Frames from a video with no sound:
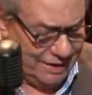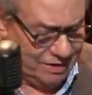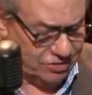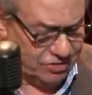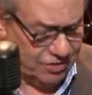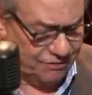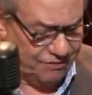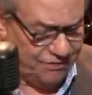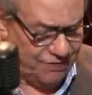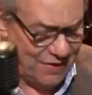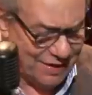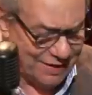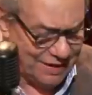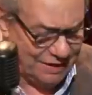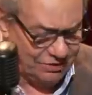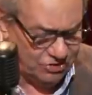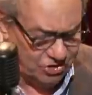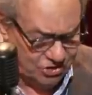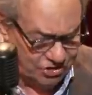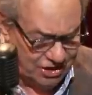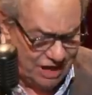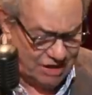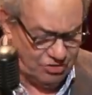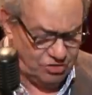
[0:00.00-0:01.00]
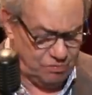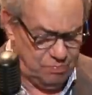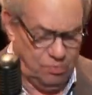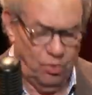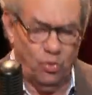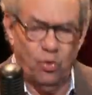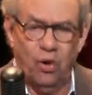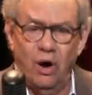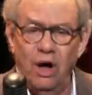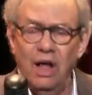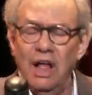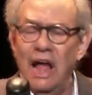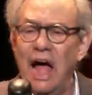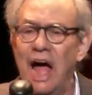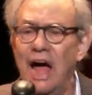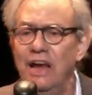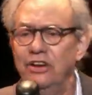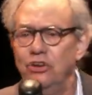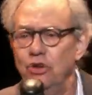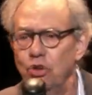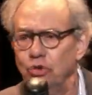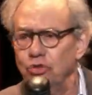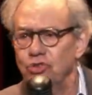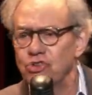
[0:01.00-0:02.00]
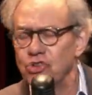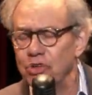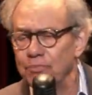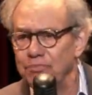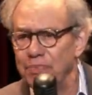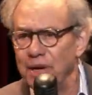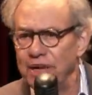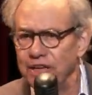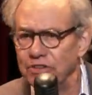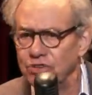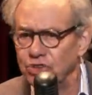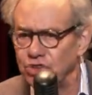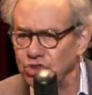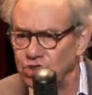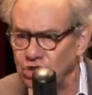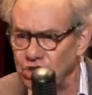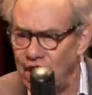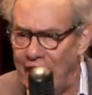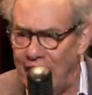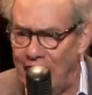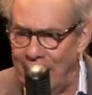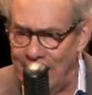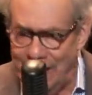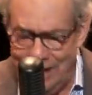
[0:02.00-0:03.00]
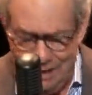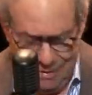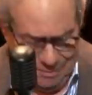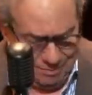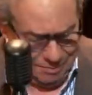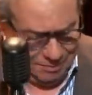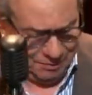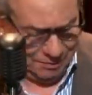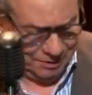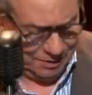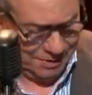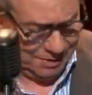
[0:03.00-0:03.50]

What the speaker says: It's a fucking cesspool, and you should be ashamed.